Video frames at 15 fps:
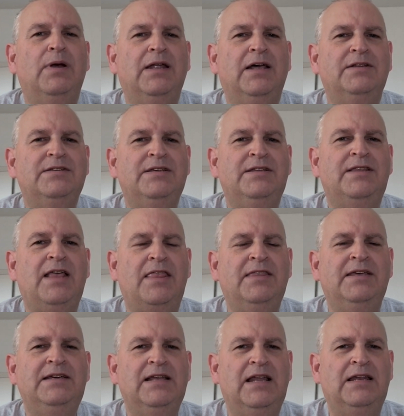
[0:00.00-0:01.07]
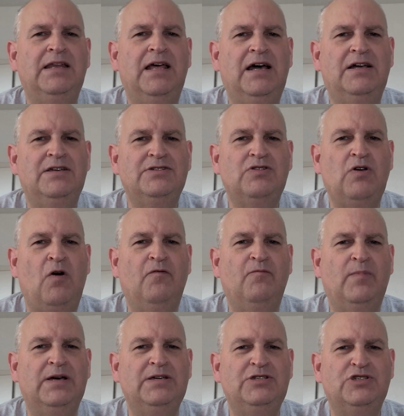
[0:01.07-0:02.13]
Planted the last of
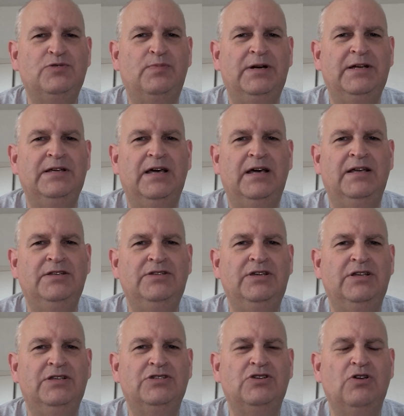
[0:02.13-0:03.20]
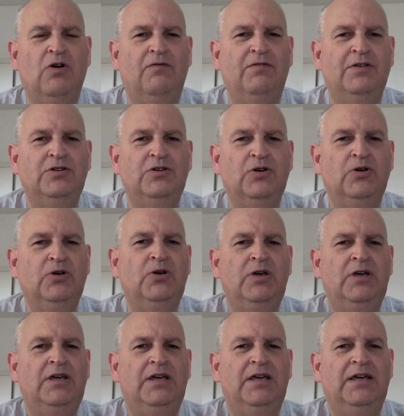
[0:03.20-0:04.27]
my spring onions of the year
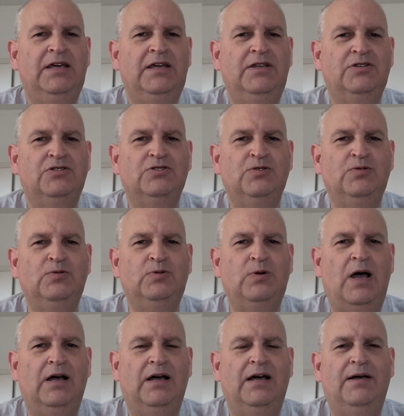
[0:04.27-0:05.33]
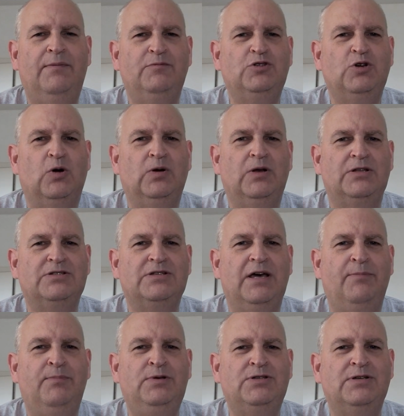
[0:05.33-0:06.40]
into um, chocolate
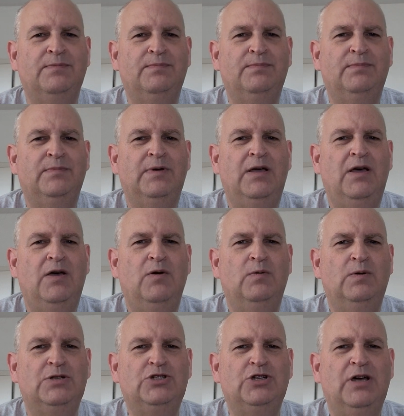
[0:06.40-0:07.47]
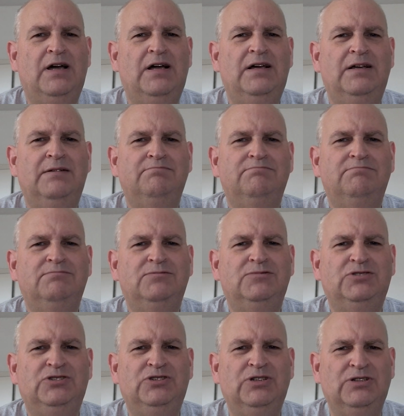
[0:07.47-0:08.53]
tubs, which are
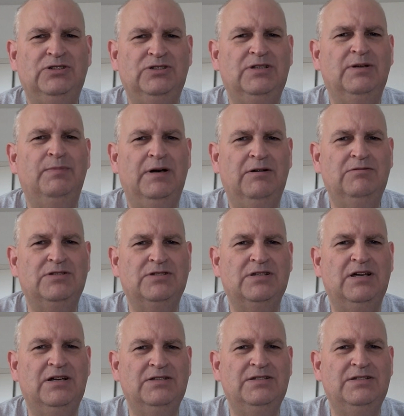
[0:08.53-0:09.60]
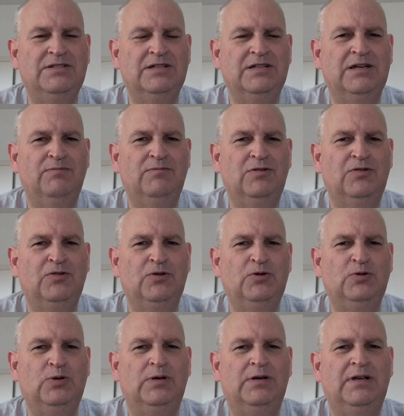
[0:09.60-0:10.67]
just about starting to come
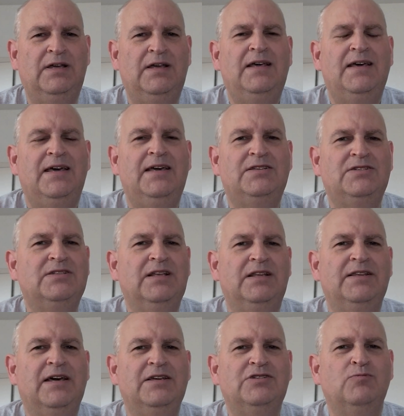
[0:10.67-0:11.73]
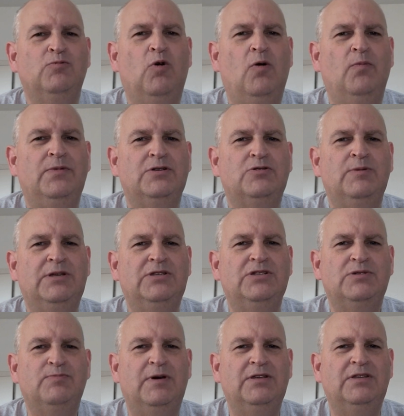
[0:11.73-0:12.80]
through. It's still nice and warm this week,
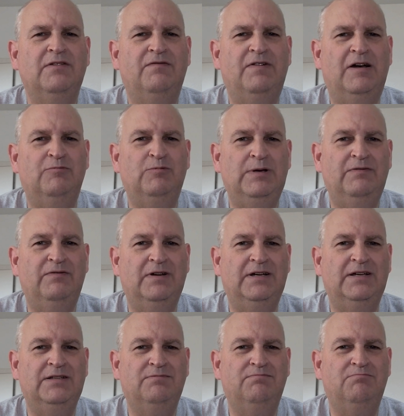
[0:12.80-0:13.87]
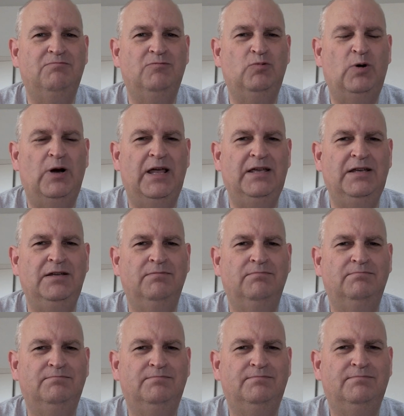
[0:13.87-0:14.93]
despite the fact we've had rain